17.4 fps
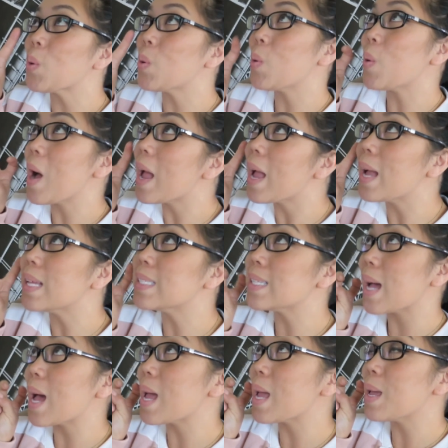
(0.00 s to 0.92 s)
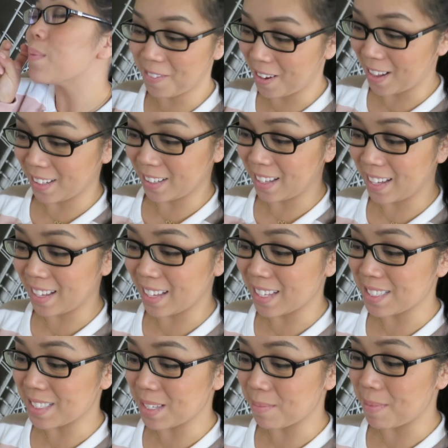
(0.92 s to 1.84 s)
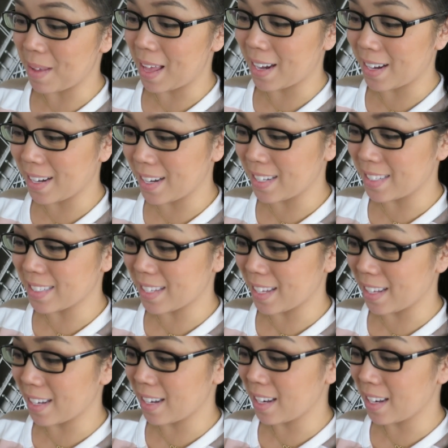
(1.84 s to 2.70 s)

Quiet time. Well, Sounds like a party up there.